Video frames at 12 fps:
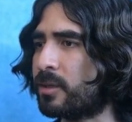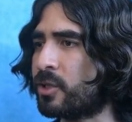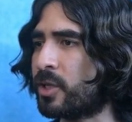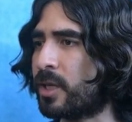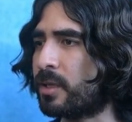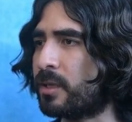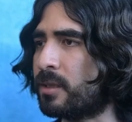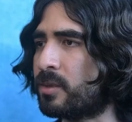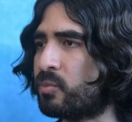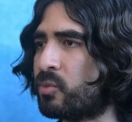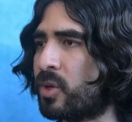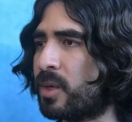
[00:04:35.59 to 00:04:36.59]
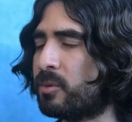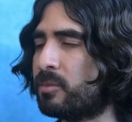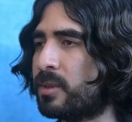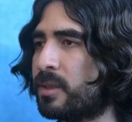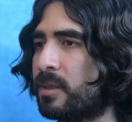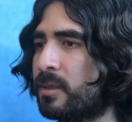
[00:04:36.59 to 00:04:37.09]
Check is
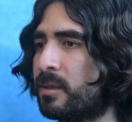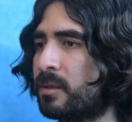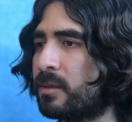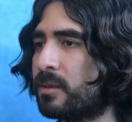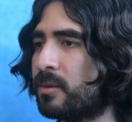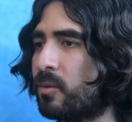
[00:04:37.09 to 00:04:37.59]
probably